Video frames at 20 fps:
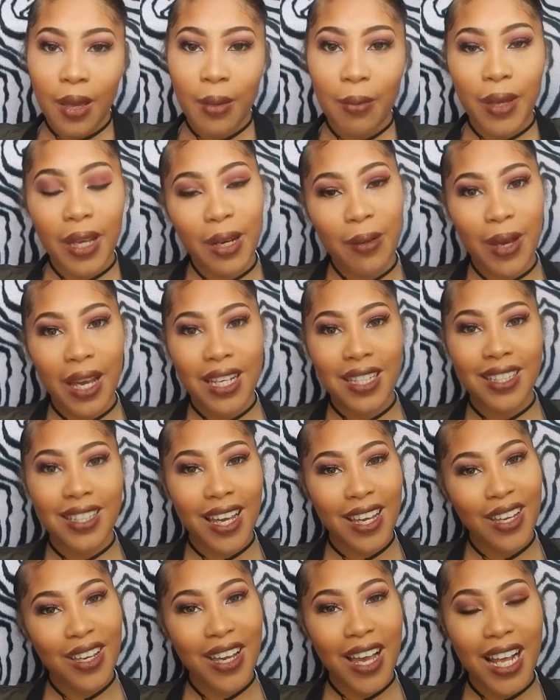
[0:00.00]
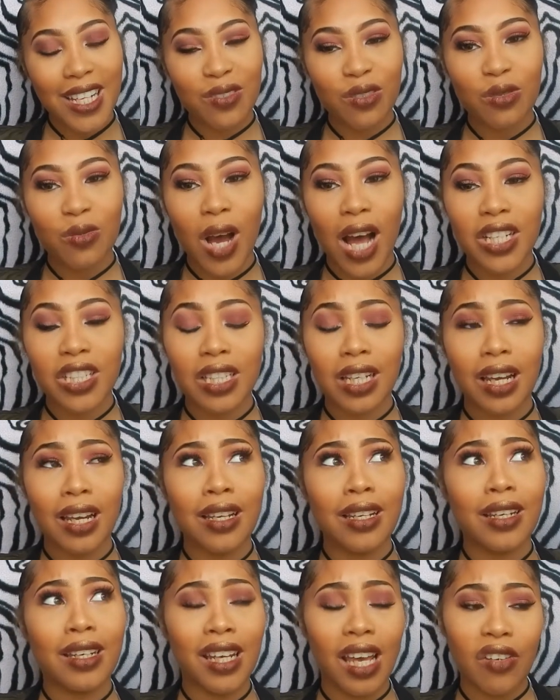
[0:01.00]
But anyways, thank you guys for watching,
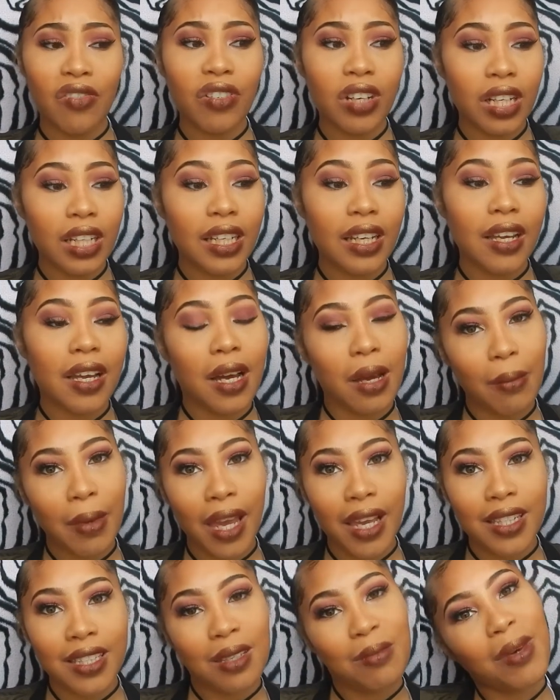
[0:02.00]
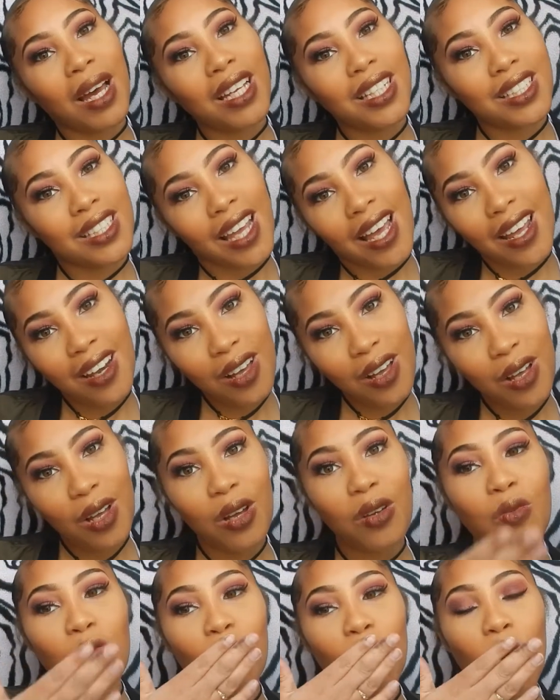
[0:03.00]
and definitely come back to my
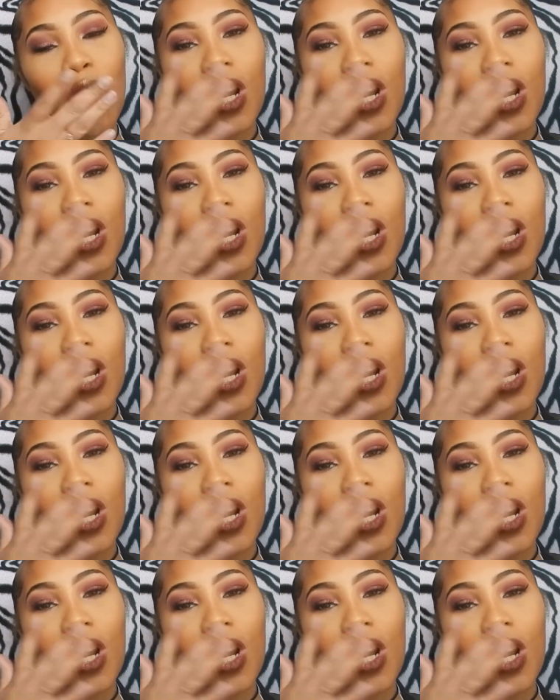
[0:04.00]
channel.